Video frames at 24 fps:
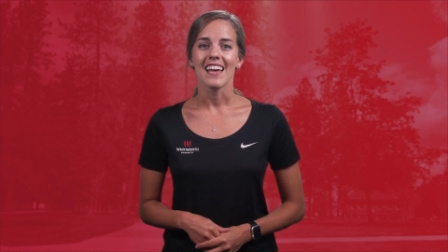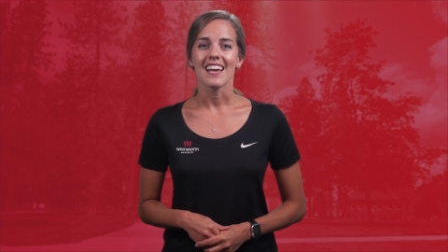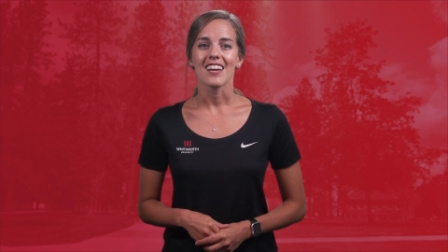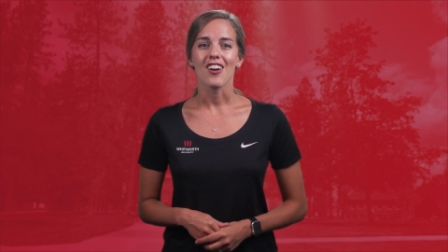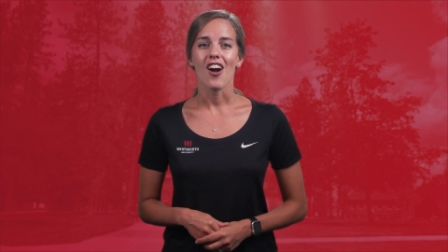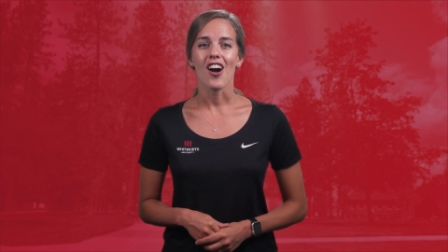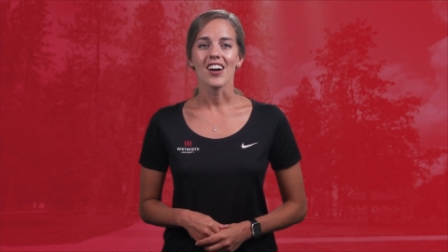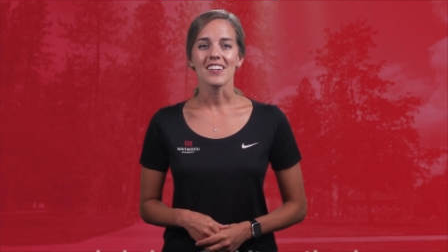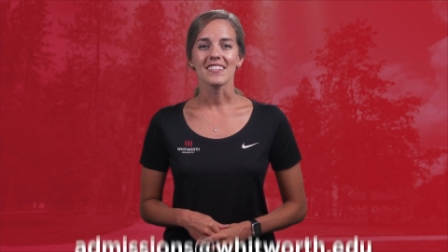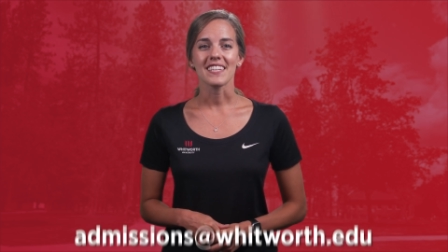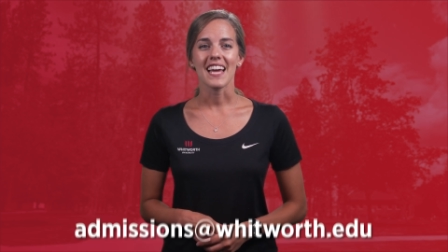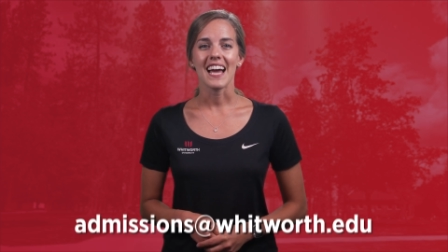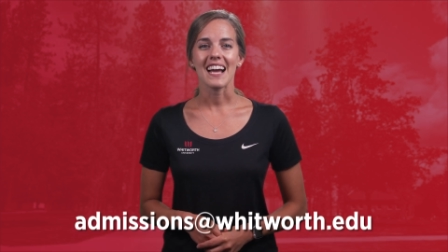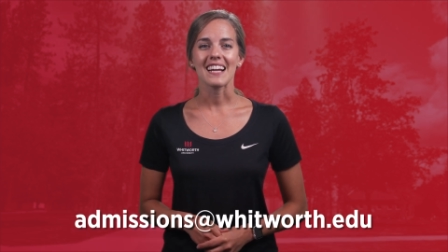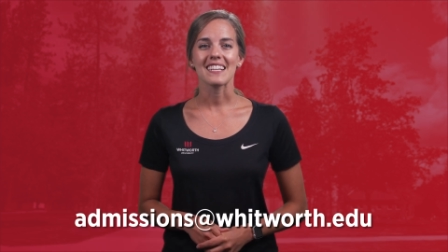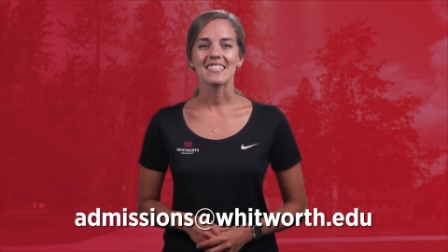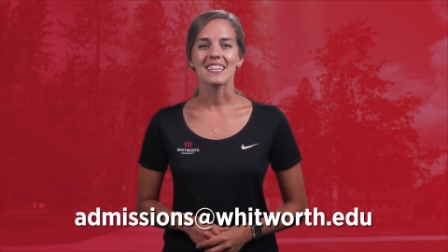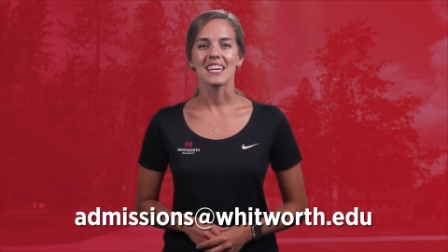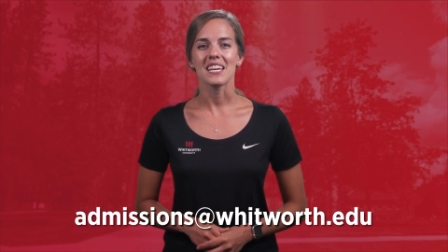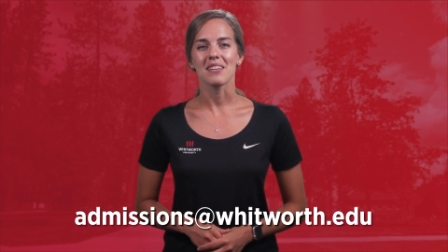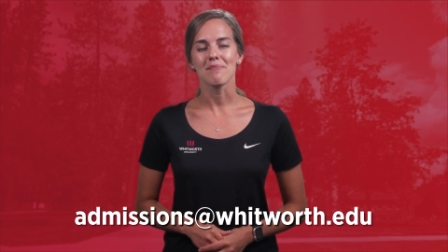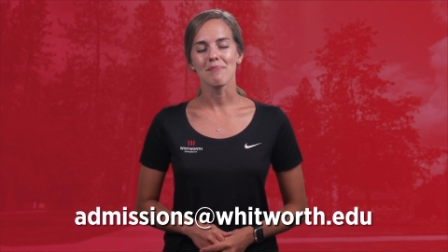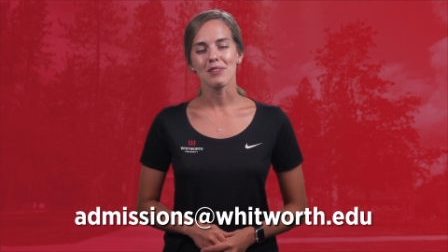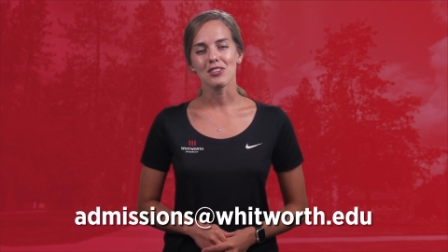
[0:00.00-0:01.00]
Contact
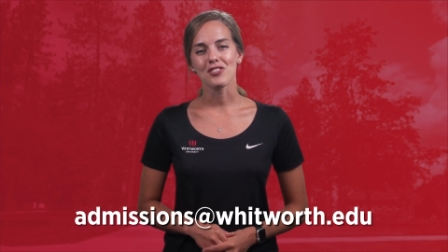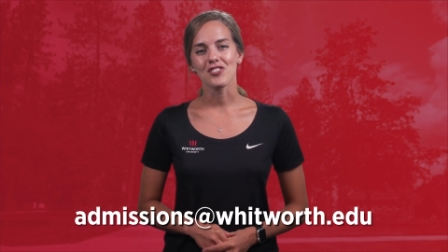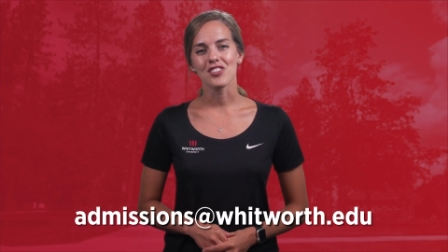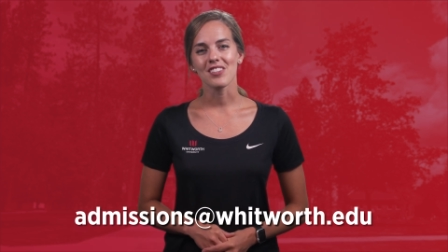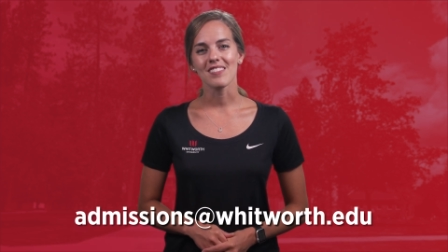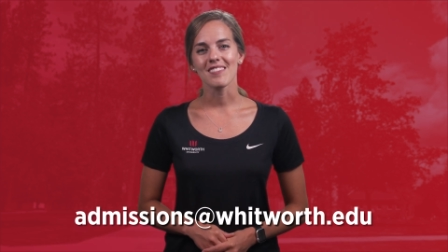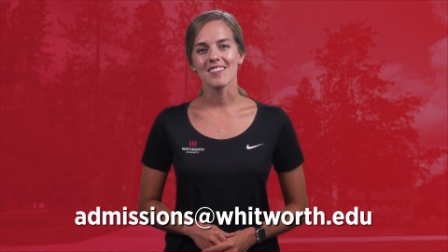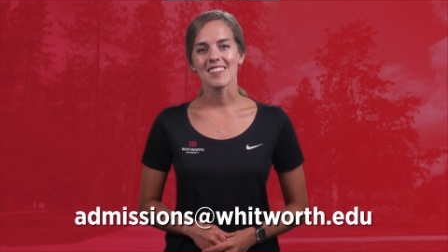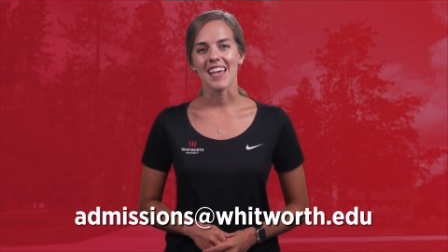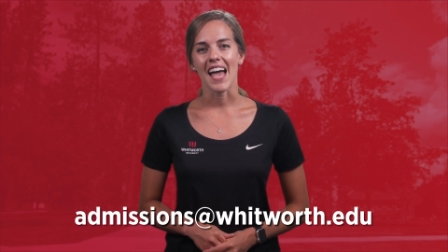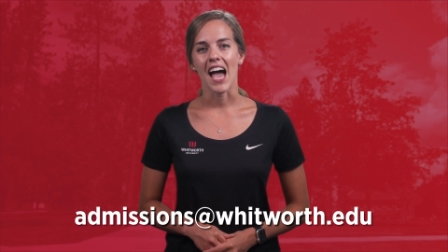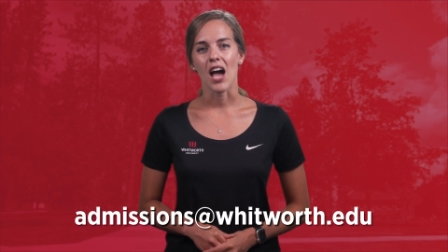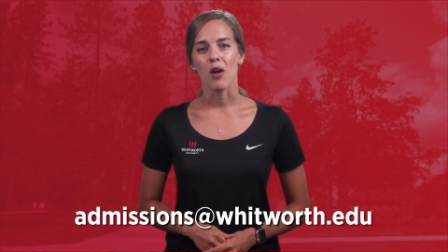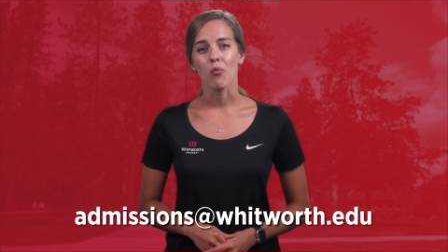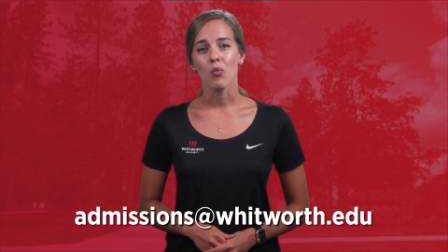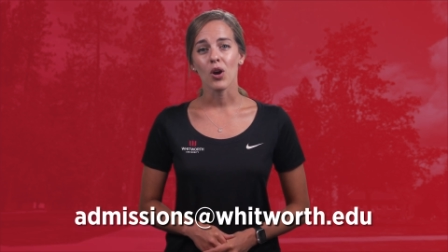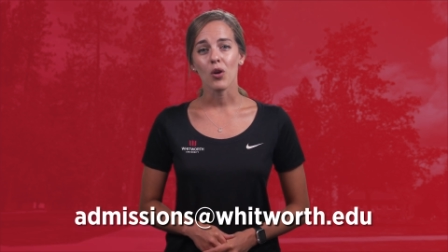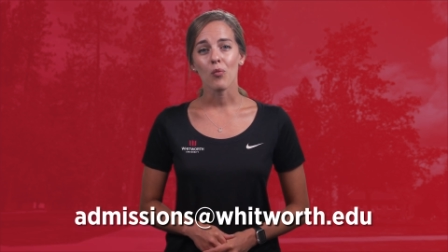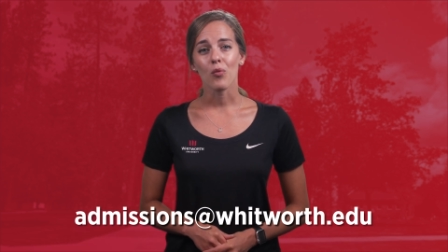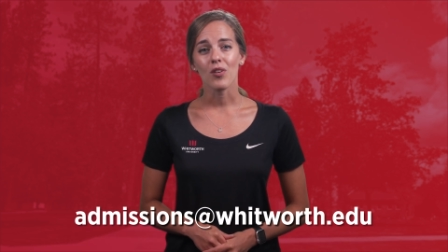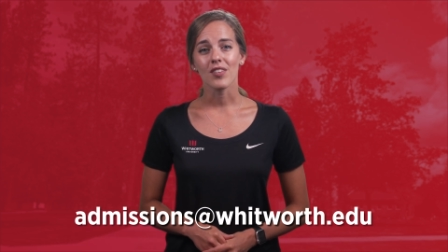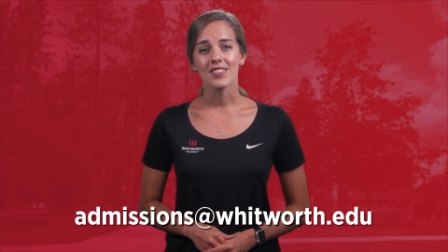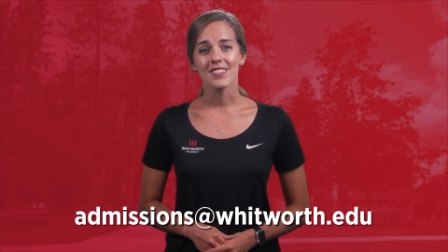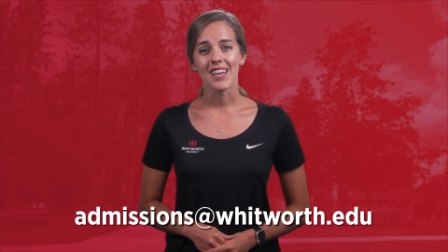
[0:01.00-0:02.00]

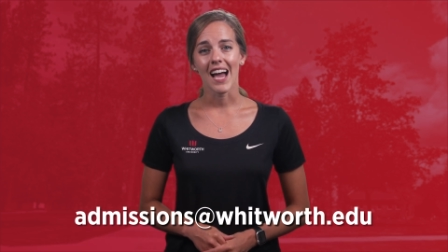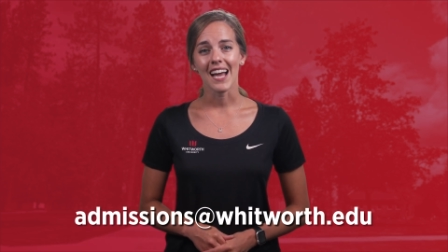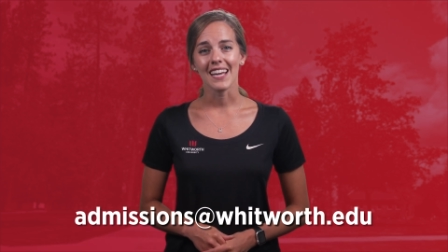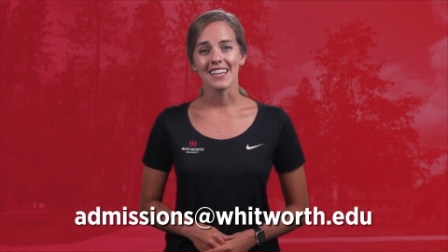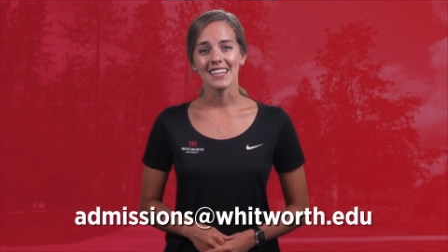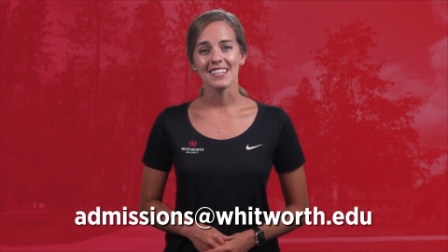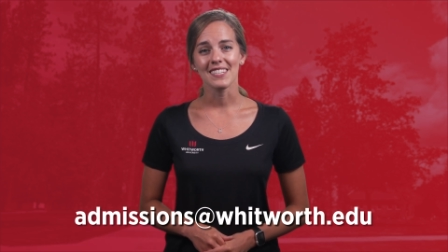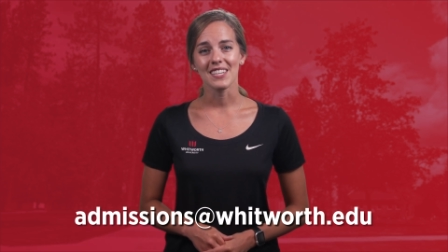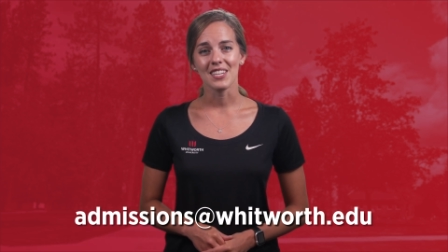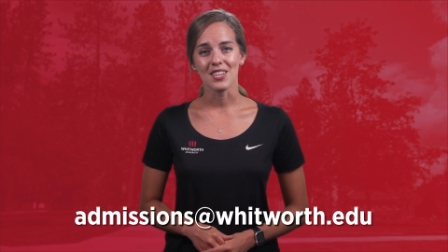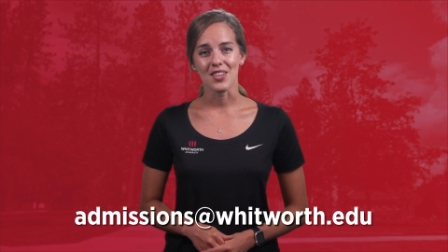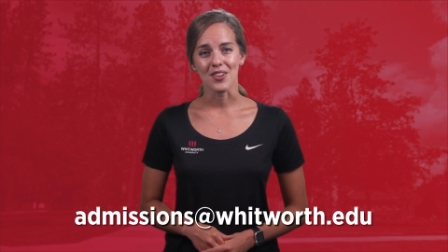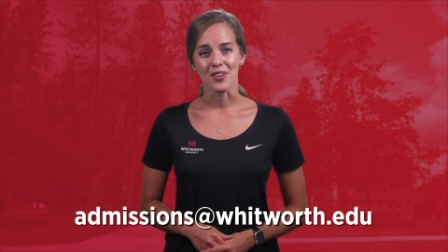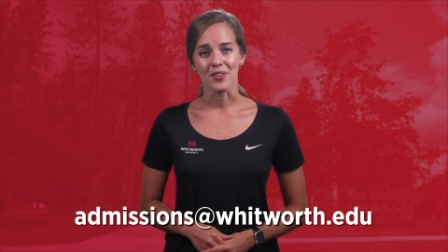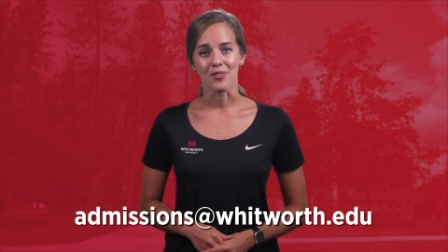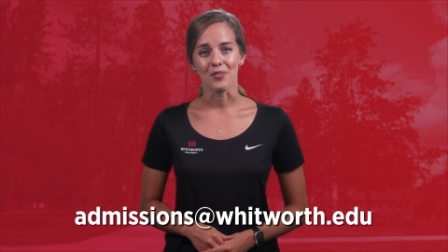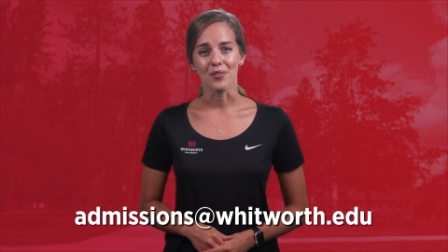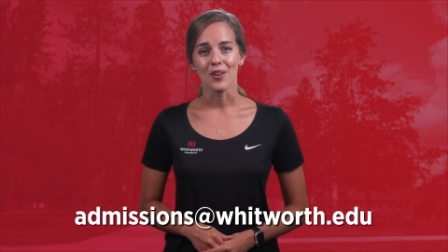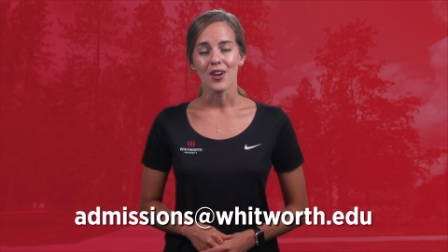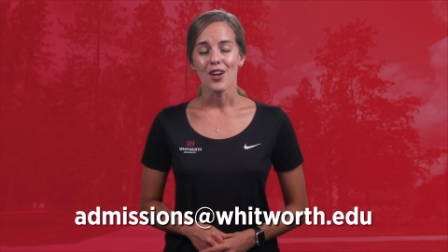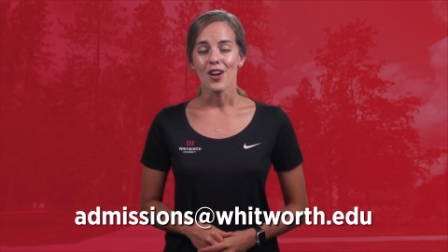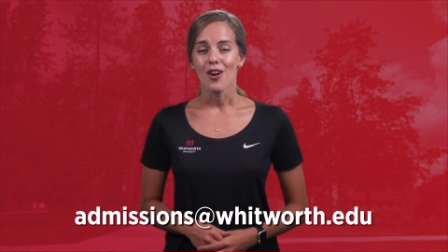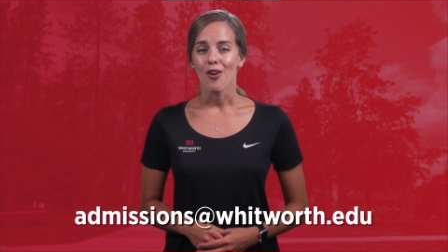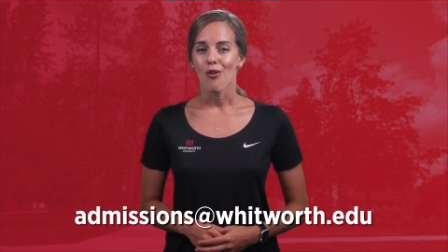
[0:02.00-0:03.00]
admissions@whitworth.edu